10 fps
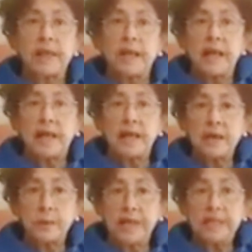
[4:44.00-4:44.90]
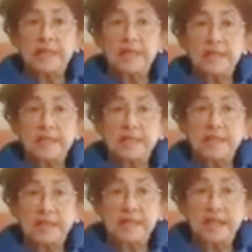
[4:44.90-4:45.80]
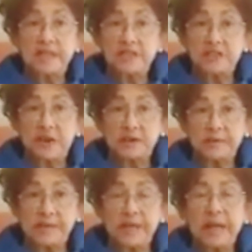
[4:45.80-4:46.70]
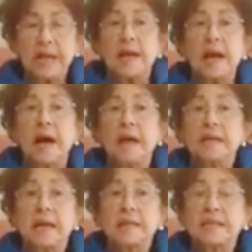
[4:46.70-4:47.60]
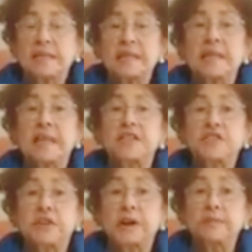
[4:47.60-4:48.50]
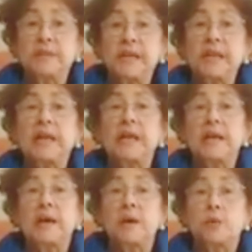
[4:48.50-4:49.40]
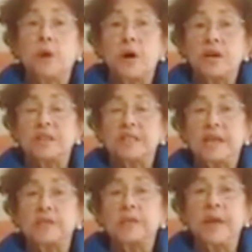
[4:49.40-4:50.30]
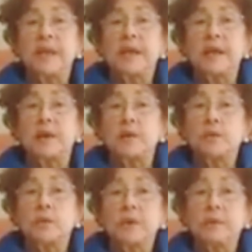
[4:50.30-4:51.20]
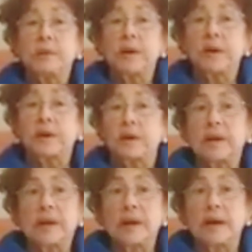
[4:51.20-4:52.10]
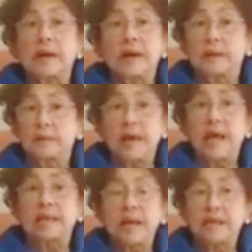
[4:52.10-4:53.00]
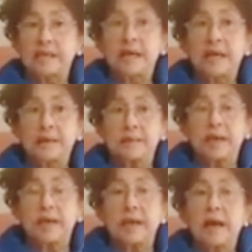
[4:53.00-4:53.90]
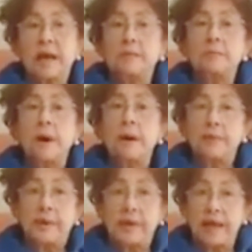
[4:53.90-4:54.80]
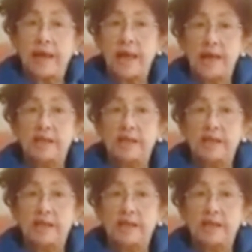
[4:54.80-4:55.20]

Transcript: Anyway, this is the scene that struck me. Another scene that struck me was that when we were, at that time, a mob had